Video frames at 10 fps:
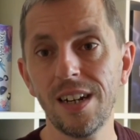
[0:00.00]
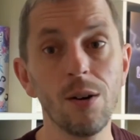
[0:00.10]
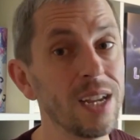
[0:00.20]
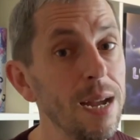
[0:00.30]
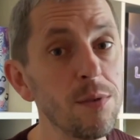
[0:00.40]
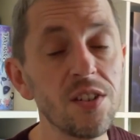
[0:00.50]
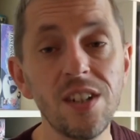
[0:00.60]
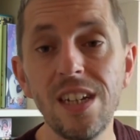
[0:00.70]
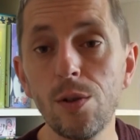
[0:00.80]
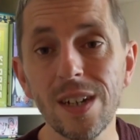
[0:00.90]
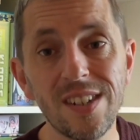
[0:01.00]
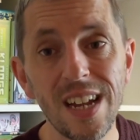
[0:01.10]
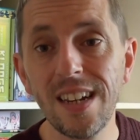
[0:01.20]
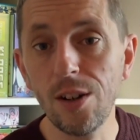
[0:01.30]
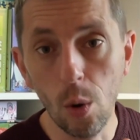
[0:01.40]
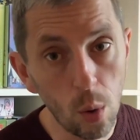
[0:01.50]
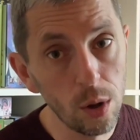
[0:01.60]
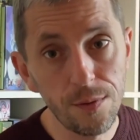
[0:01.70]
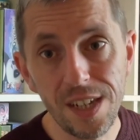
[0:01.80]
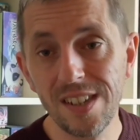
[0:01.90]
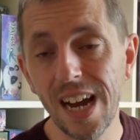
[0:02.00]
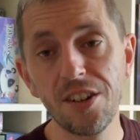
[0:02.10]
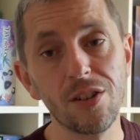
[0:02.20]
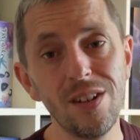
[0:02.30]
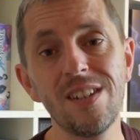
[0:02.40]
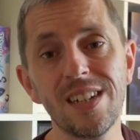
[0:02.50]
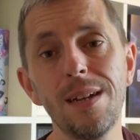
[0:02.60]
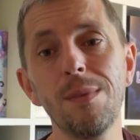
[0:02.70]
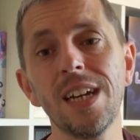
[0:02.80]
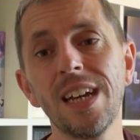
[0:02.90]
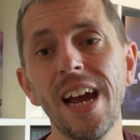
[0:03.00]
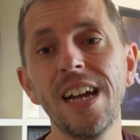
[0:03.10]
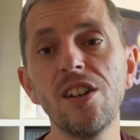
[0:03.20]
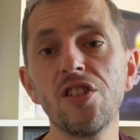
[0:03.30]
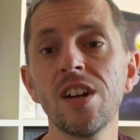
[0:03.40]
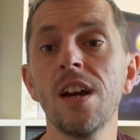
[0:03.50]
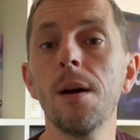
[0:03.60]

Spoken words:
Now, a game doesn't need to excel in all of these categories to keep me engaged,